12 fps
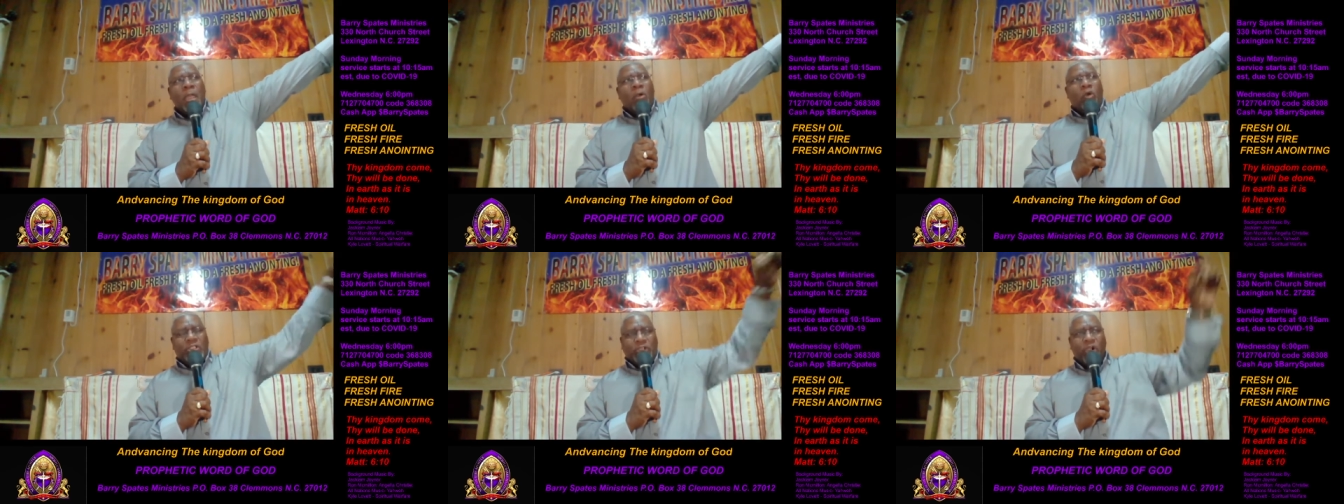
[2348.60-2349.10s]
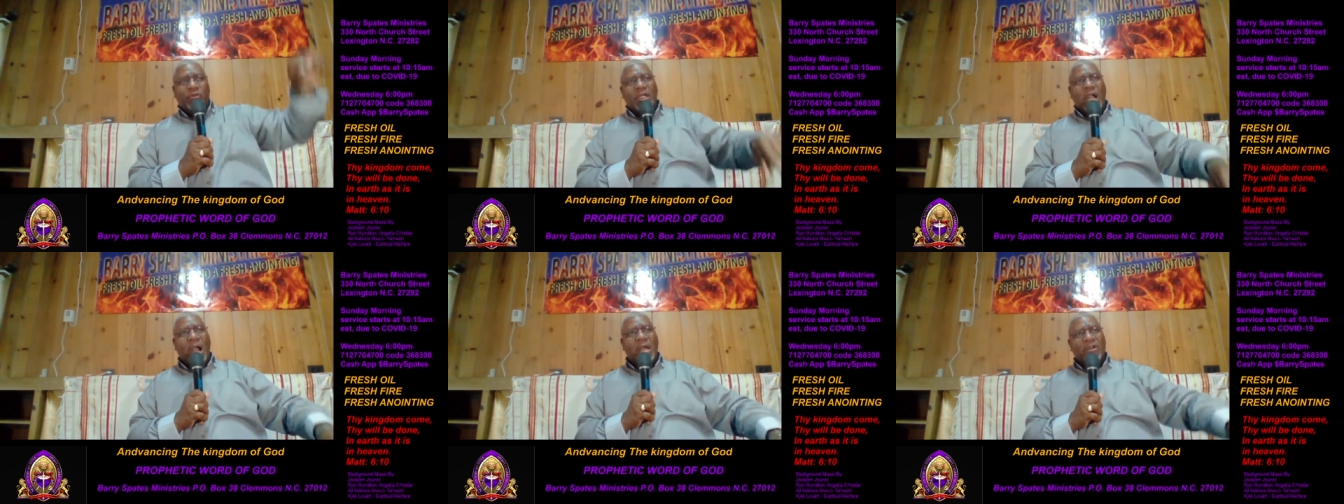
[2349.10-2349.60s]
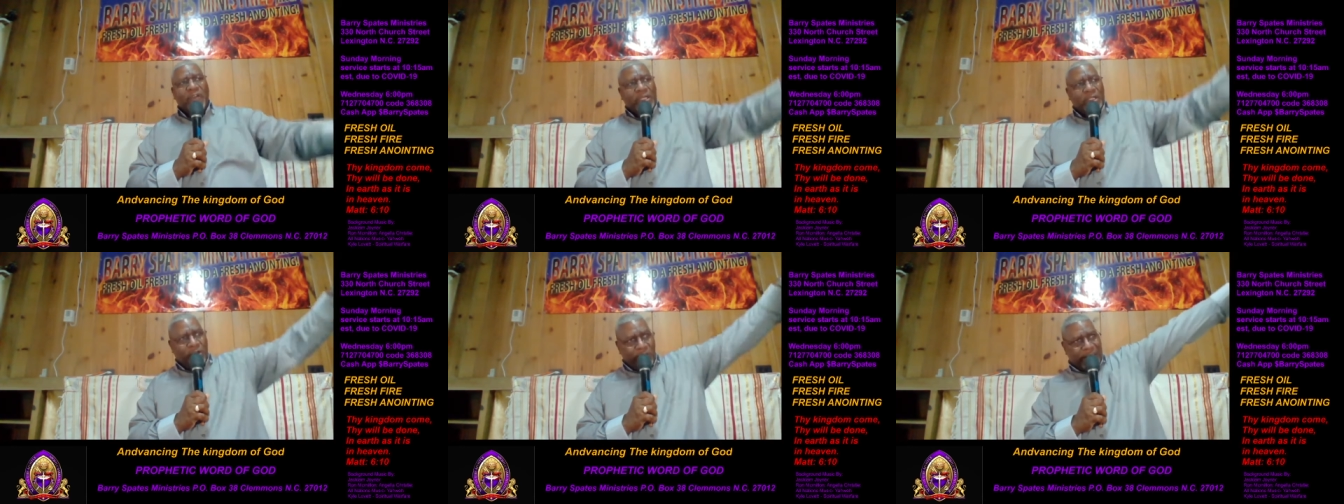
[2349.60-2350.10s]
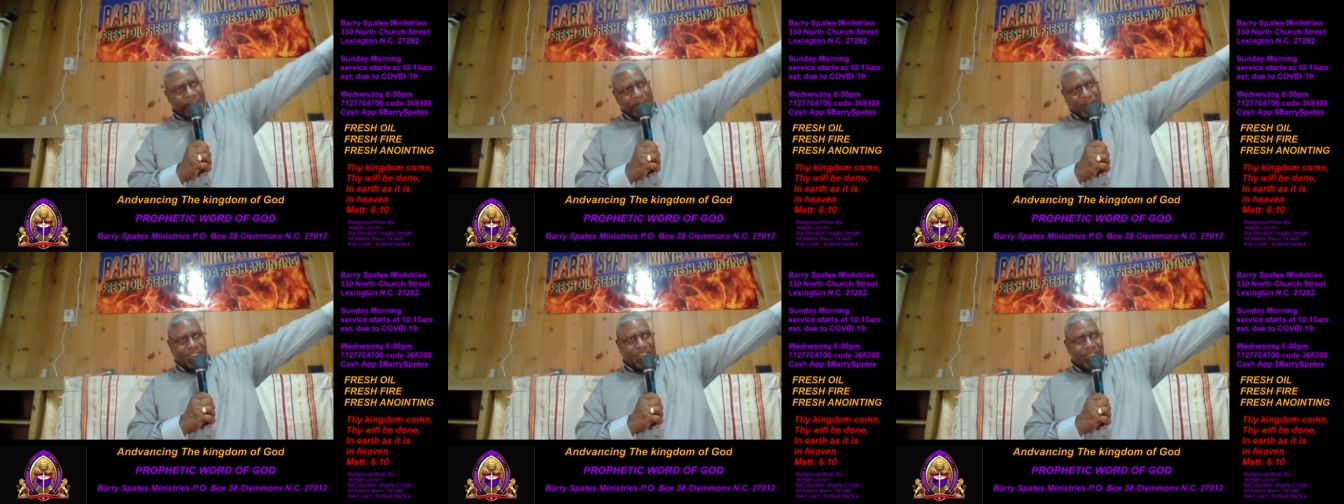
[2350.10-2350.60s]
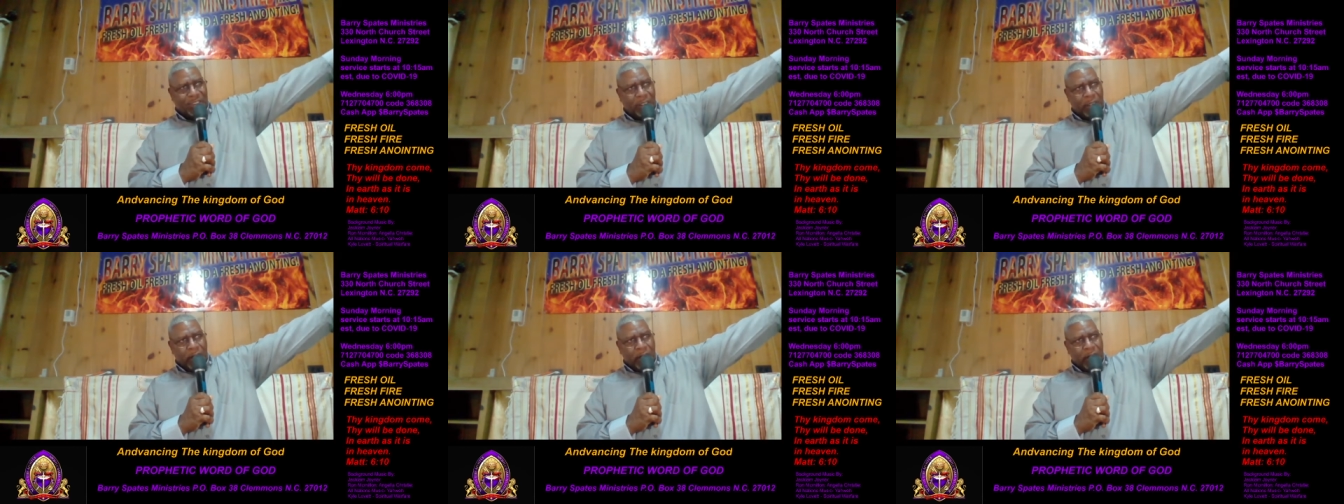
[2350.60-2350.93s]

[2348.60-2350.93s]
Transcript: We serve the God of increase.